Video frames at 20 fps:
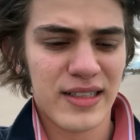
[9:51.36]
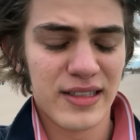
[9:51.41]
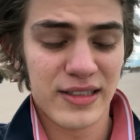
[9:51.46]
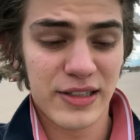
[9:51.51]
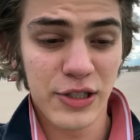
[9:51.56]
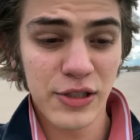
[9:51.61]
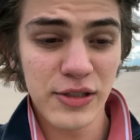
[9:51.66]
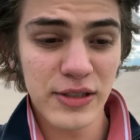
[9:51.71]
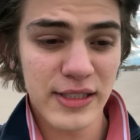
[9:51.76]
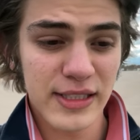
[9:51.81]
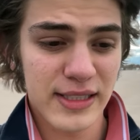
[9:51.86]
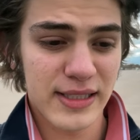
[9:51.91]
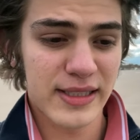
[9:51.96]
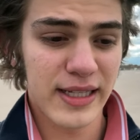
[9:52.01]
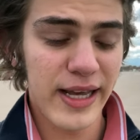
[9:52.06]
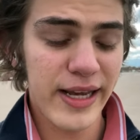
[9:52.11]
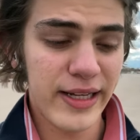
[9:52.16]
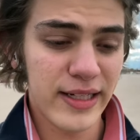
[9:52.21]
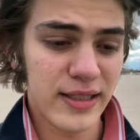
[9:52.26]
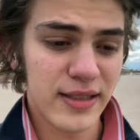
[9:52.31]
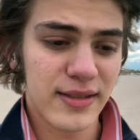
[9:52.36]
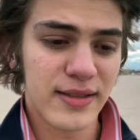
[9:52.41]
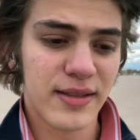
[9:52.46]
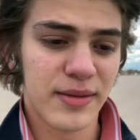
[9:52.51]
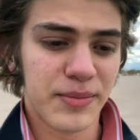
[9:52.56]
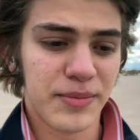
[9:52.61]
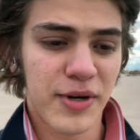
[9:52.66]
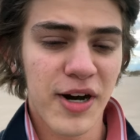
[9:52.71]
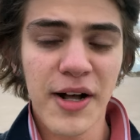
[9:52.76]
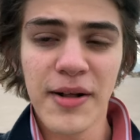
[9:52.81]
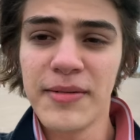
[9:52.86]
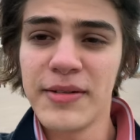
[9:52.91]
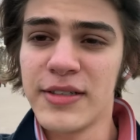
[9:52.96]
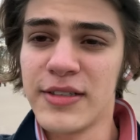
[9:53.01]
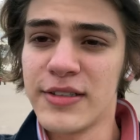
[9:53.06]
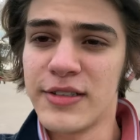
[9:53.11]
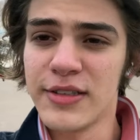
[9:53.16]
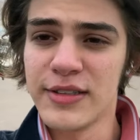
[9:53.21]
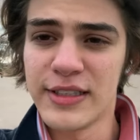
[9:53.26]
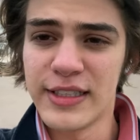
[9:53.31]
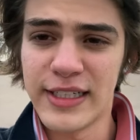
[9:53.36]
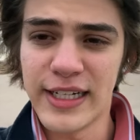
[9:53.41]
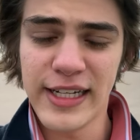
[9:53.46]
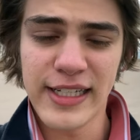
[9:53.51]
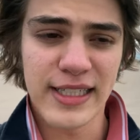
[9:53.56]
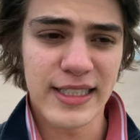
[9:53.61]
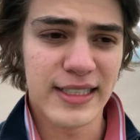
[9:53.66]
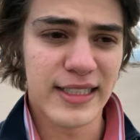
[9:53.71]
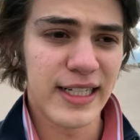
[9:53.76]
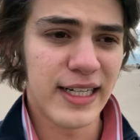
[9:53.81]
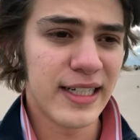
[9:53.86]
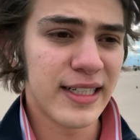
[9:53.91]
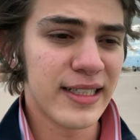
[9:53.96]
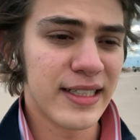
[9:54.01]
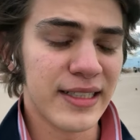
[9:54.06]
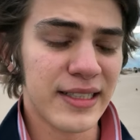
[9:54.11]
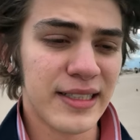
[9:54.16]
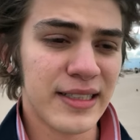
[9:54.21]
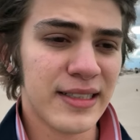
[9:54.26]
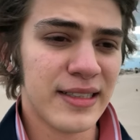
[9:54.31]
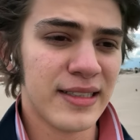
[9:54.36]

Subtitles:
Till this date, and probably until the day I die.